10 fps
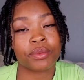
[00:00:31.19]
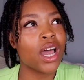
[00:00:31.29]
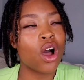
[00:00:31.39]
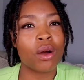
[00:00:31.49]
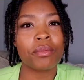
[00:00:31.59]
I
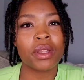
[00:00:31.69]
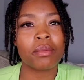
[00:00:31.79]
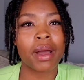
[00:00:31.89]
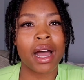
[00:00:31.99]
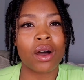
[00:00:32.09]
combed
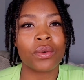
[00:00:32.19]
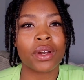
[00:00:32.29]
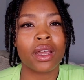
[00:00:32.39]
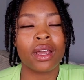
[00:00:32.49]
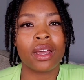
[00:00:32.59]
them out
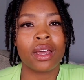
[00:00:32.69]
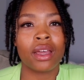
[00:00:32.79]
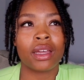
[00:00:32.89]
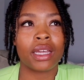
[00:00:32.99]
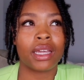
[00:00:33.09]

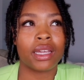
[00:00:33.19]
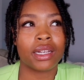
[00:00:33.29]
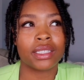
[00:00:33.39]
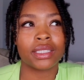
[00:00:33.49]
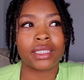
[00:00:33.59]

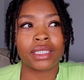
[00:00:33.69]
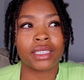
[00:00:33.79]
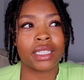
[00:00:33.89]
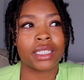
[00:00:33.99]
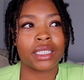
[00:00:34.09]

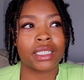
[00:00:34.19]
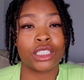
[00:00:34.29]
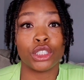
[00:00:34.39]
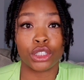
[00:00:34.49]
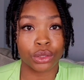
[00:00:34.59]
in
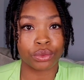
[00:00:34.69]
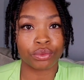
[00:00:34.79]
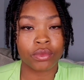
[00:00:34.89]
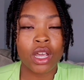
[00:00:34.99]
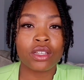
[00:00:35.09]
June.